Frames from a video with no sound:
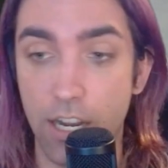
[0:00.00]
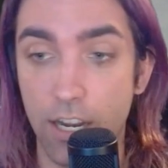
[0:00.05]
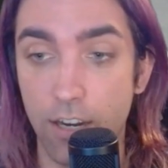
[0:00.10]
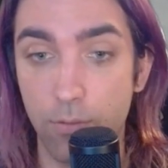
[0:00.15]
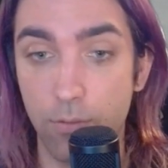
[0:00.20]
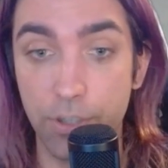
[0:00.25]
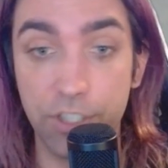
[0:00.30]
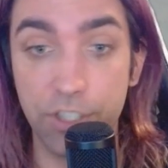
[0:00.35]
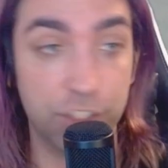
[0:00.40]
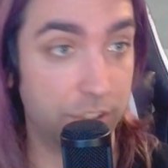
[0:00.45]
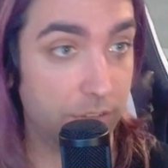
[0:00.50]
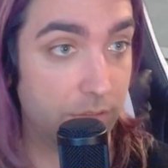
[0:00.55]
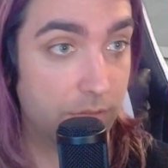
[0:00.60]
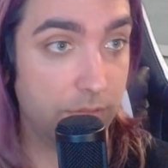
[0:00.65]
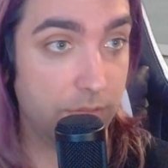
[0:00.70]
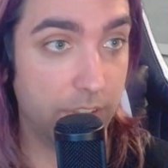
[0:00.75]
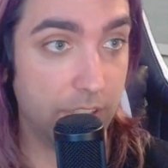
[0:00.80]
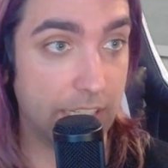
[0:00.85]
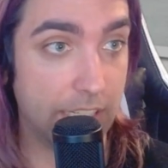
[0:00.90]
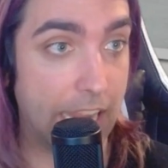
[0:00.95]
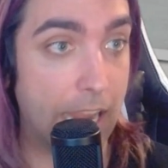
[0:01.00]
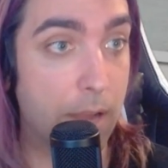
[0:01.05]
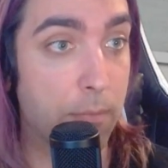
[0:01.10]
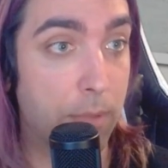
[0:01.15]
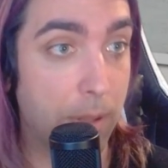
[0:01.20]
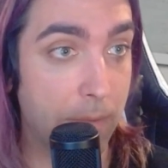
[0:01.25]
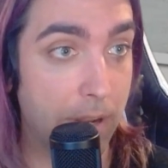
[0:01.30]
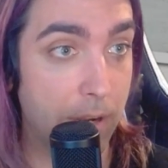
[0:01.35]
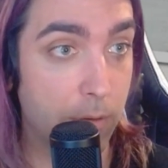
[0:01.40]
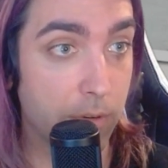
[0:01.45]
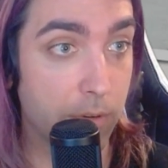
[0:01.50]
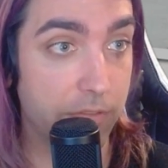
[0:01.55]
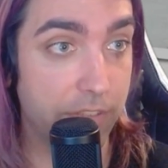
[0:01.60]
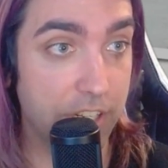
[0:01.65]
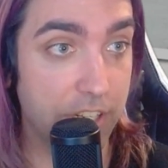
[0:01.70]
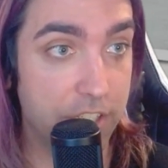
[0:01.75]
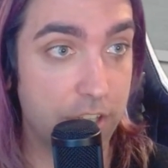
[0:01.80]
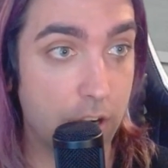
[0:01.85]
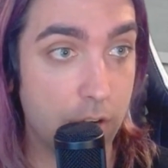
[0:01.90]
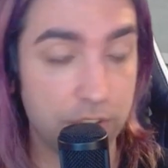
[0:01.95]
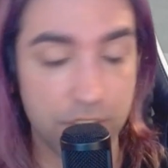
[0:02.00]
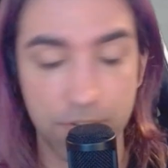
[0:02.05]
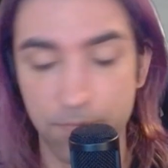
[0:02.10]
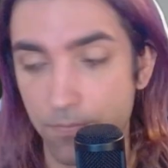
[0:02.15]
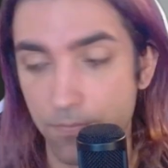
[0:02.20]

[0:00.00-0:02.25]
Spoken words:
which can't blame anyone if they don't.